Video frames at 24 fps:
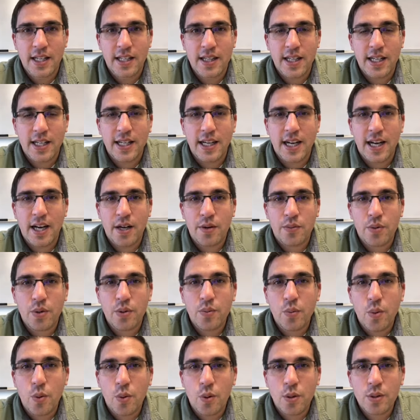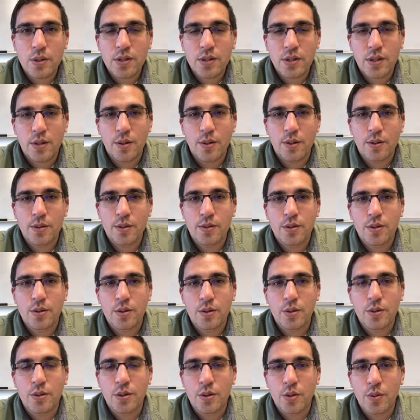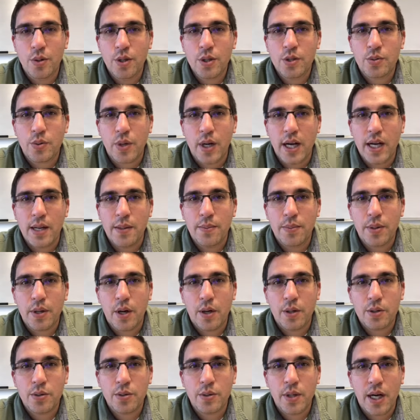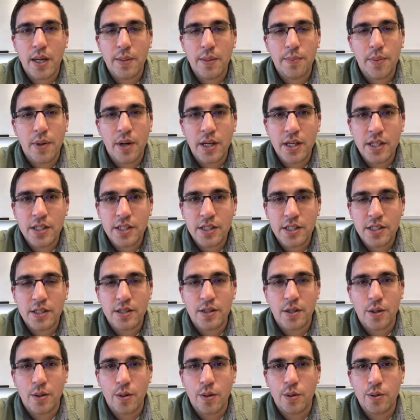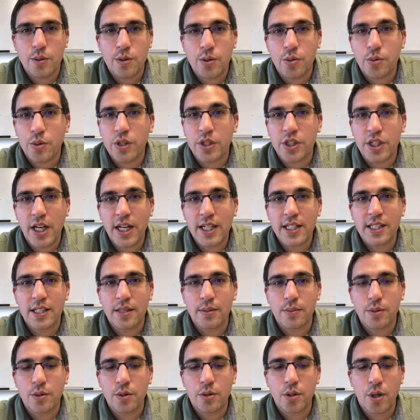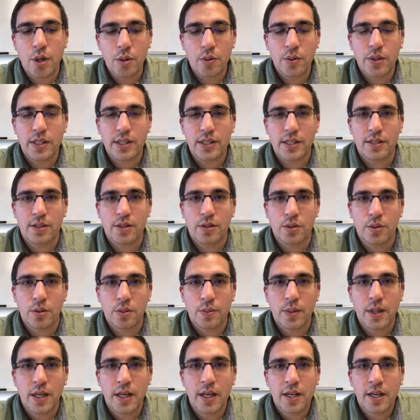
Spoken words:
that God rewards those who do what is right, but also God punishes those who reject him, who don't listen to him.